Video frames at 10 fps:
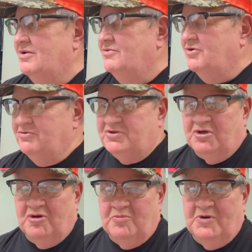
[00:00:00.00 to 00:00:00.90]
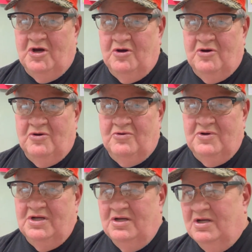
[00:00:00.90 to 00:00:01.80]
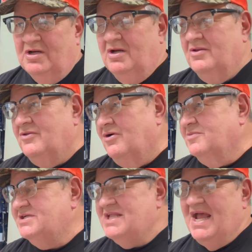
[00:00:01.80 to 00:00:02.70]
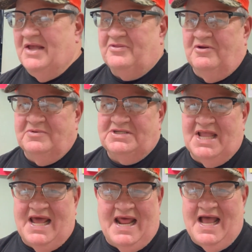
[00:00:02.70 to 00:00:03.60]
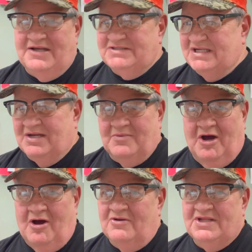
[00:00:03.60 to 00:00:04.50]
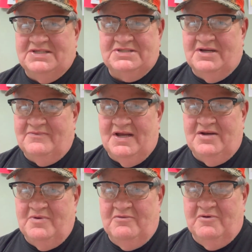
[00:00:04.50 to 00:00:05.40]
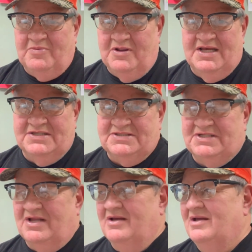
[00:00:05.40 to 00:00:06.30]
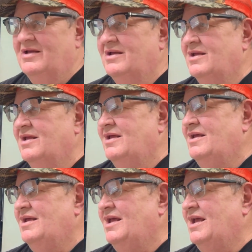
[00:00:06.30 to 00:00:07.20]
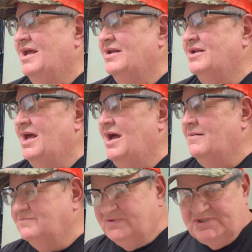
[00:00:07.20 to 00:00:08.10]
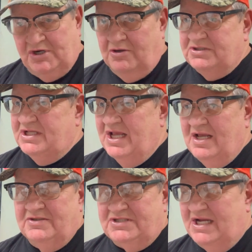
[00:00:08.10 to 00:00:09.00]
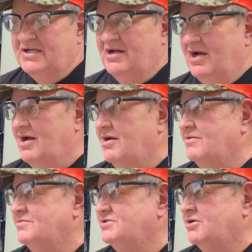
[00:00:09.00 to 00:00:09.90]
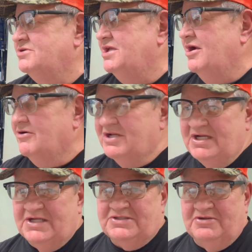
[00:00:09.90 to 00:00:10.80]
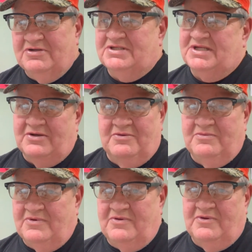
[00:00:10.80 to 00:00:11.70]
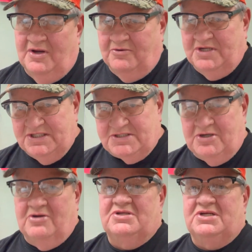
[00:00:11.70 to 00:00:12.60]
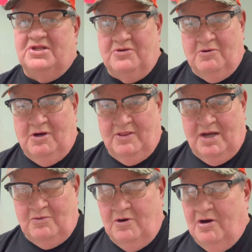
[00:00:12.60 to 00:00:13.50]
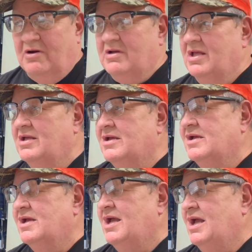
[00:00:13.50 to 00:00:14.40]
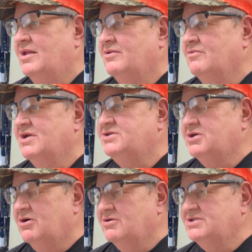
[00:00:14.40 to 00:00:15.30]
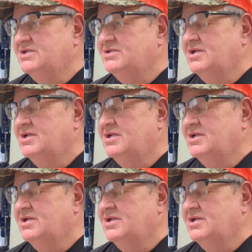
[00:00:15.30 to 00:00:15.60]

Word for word: New turbo. Thermostat housing. I mean, all that stuff had to be replaced. And charge the air conditioner, because I had to, you know, discharge it to do all that work and to recharge it.